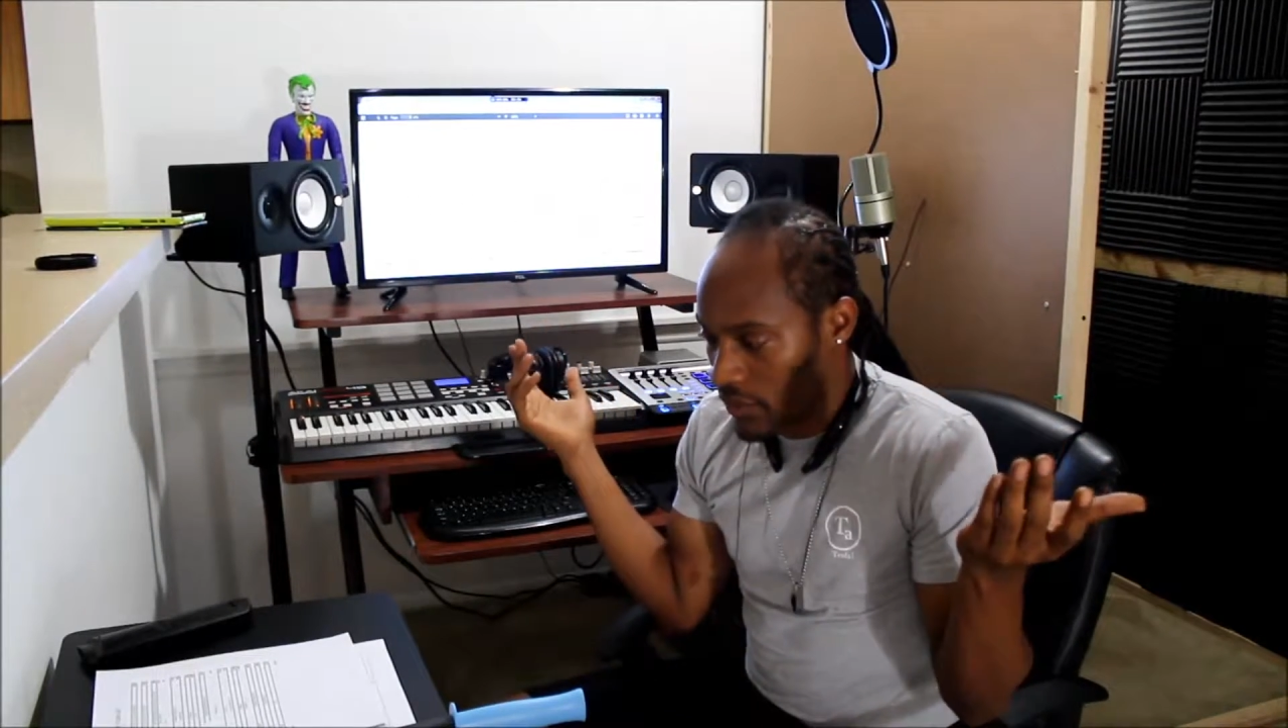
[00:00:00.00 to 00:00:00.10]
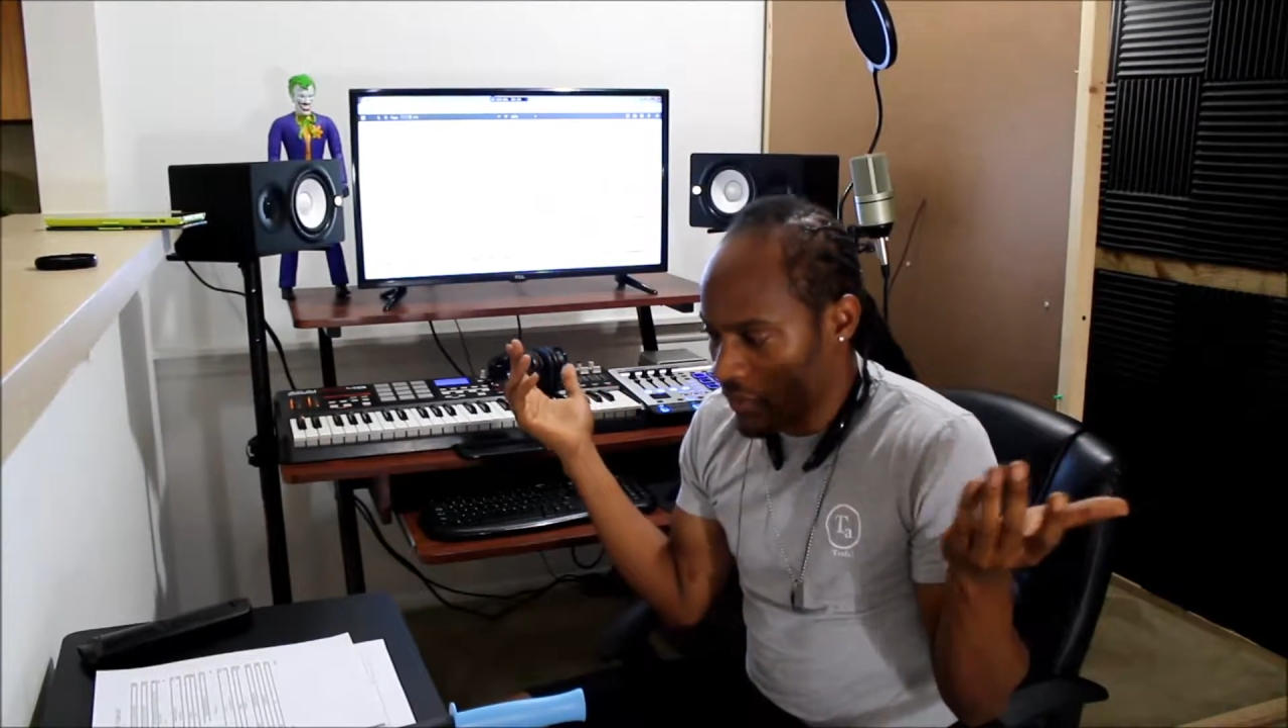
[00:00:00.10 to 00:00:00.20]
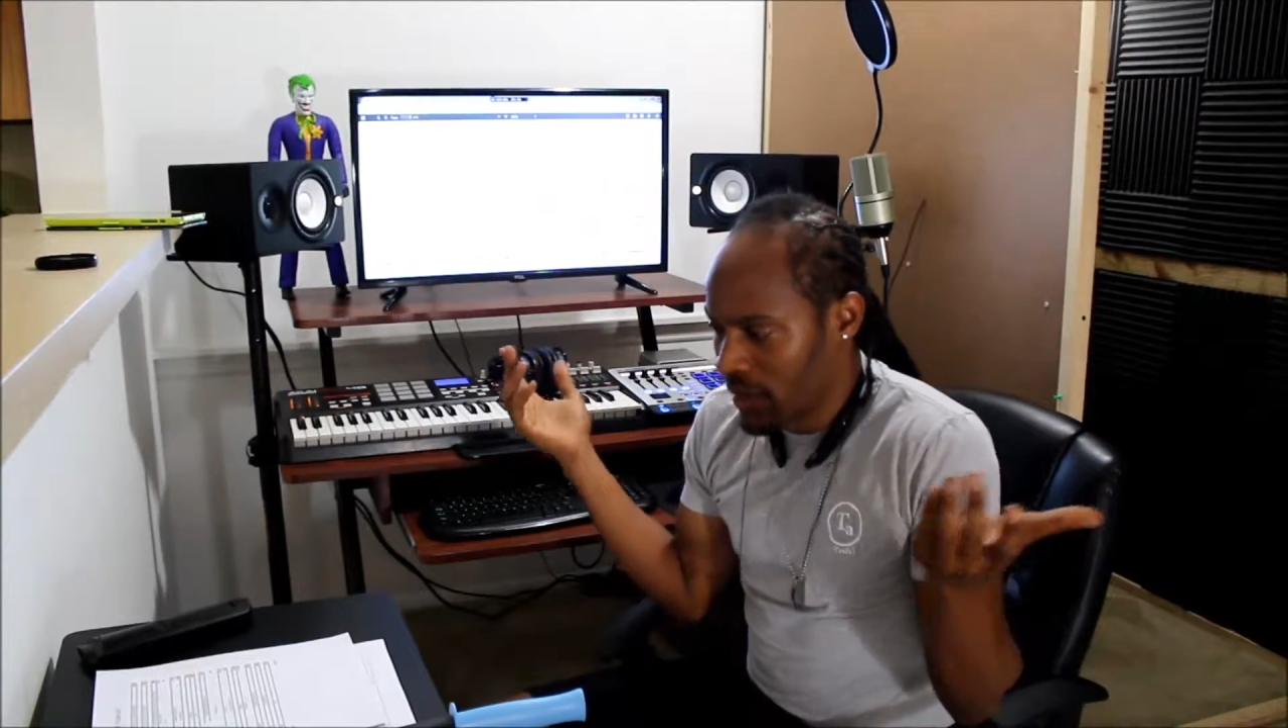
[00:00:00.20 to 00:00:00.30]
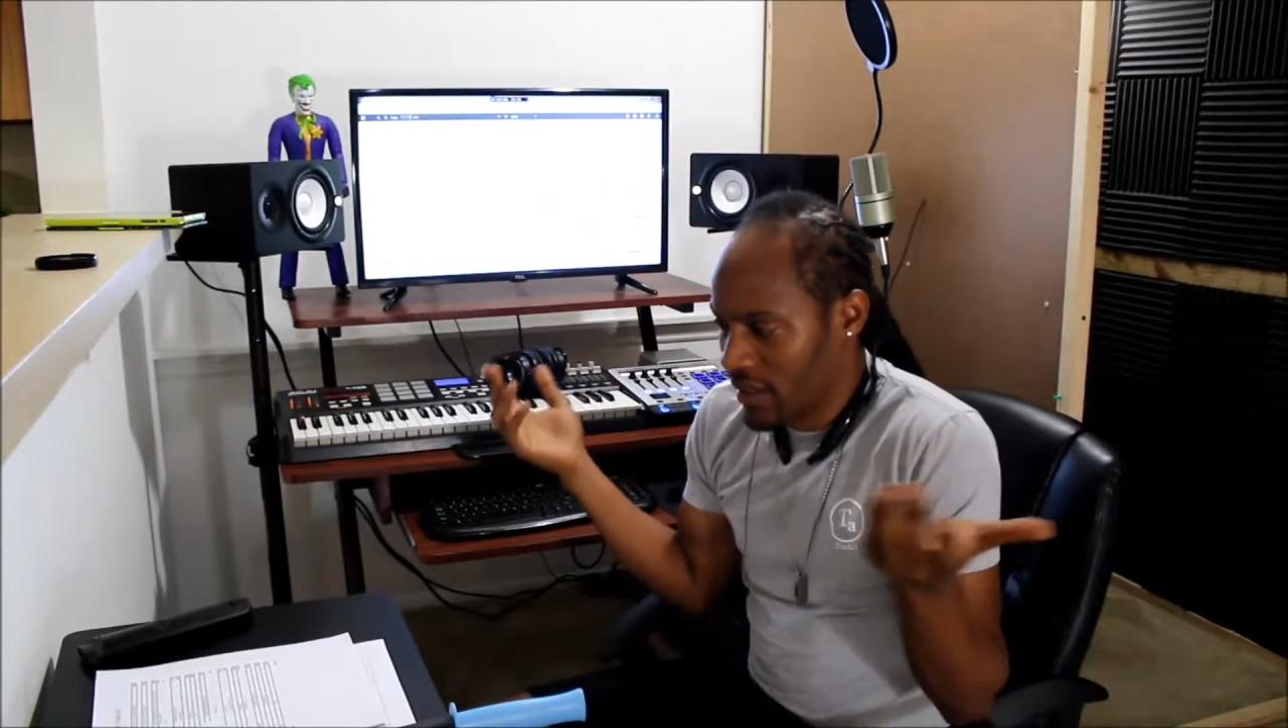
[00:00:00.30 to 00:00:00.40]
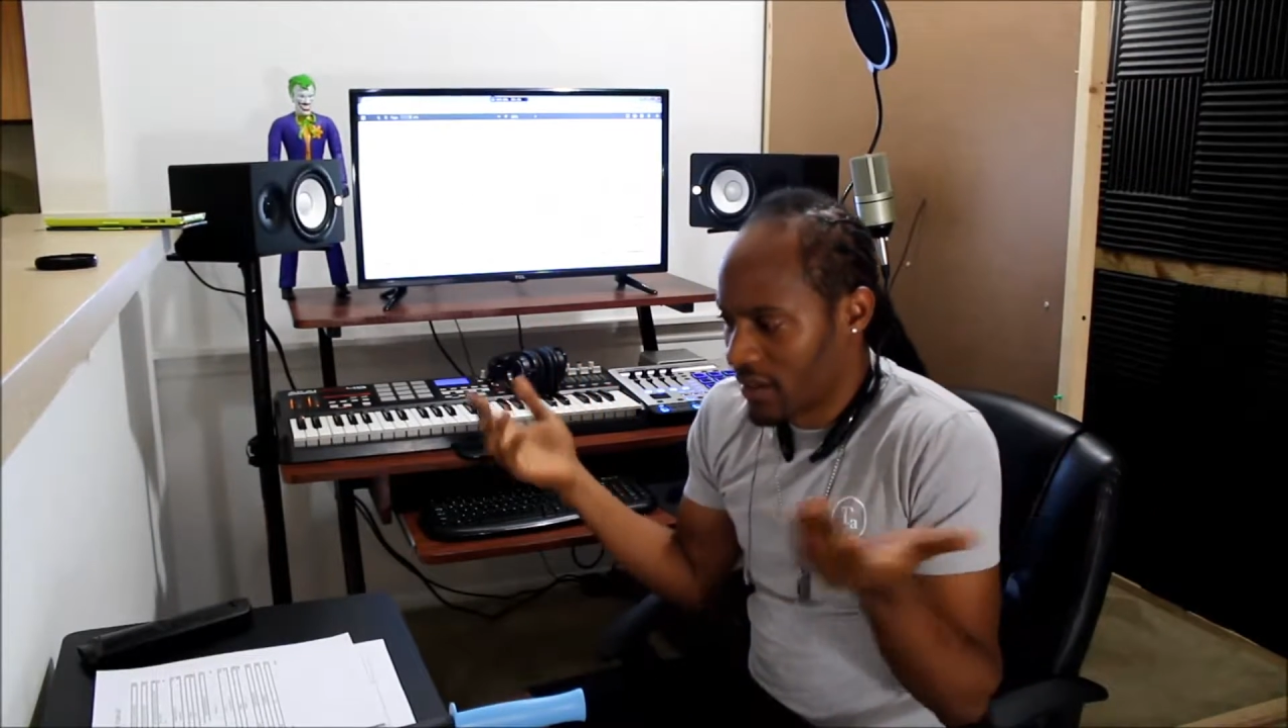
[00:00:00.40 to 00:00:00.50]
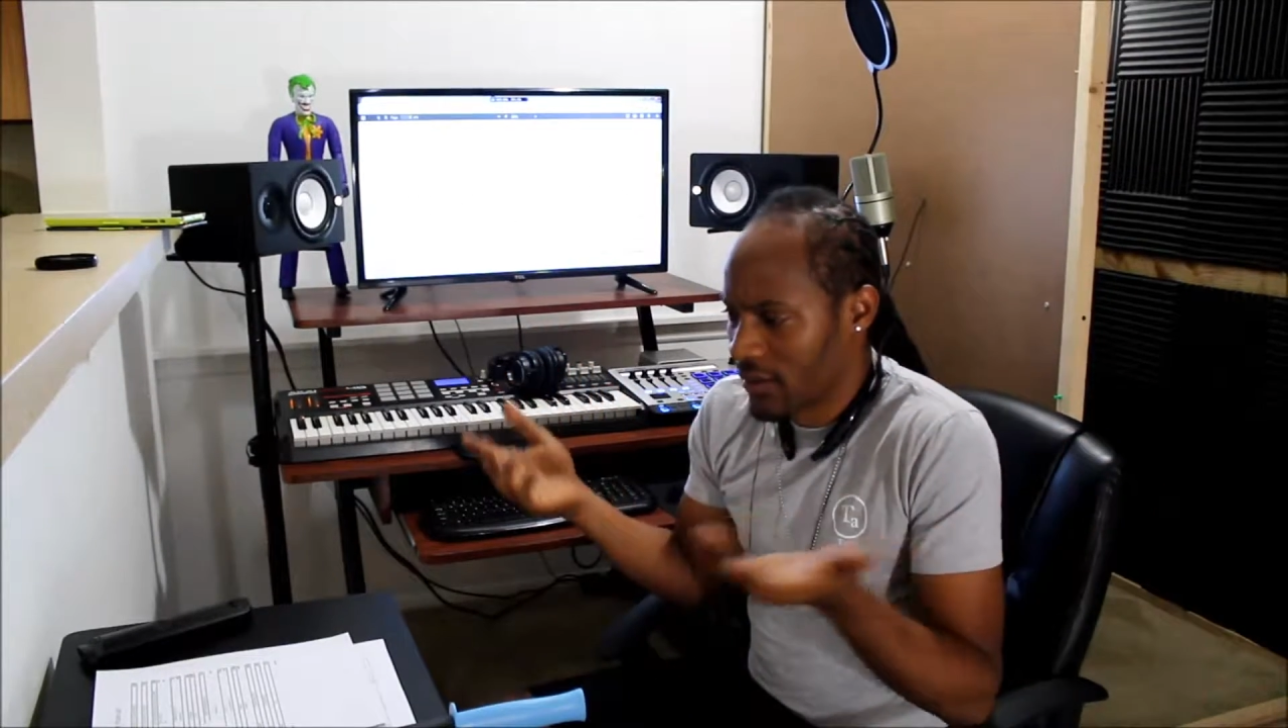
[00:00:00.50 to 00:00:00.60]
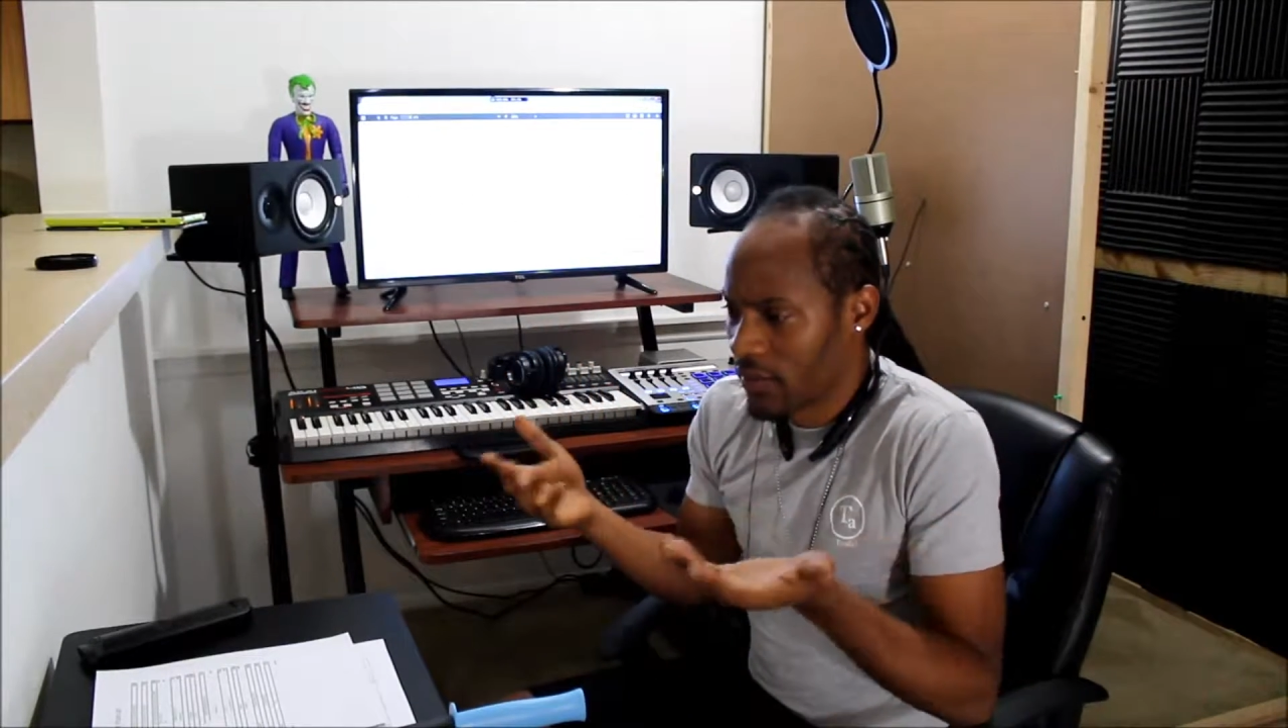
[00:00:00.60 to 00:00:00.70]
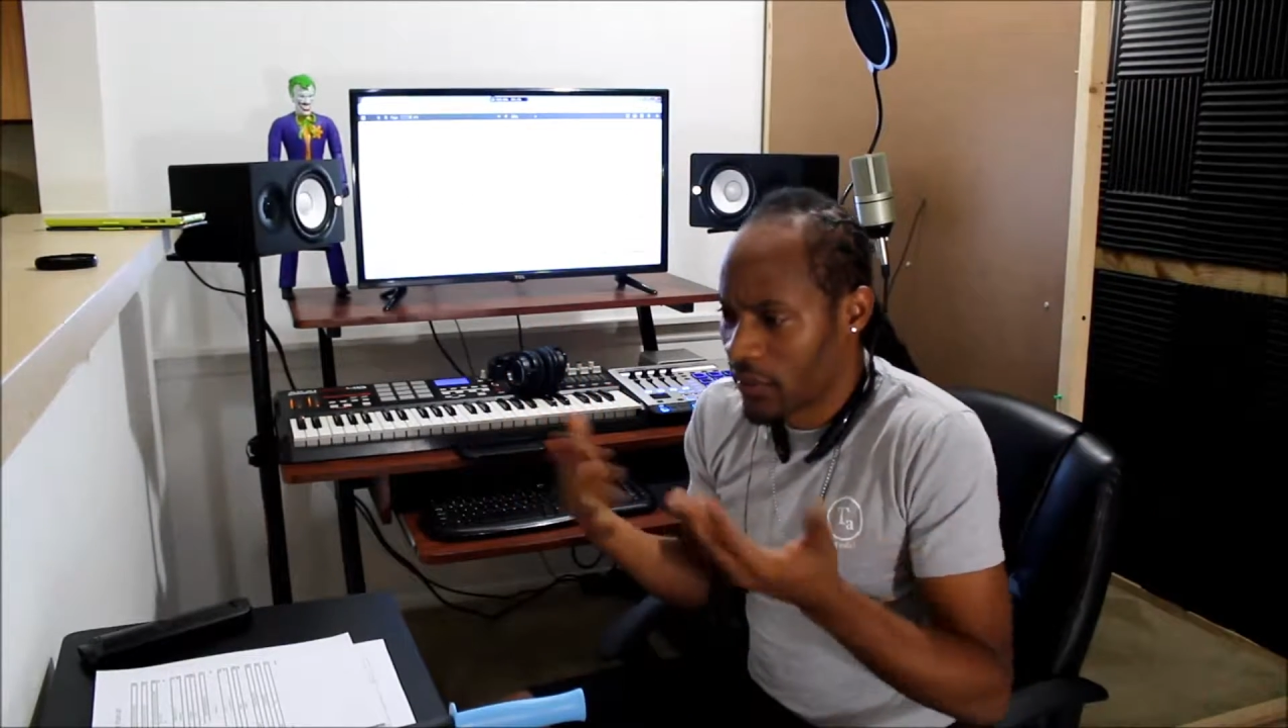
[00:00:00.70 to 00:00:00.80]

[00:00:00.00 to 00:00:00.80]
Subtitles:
why the hell would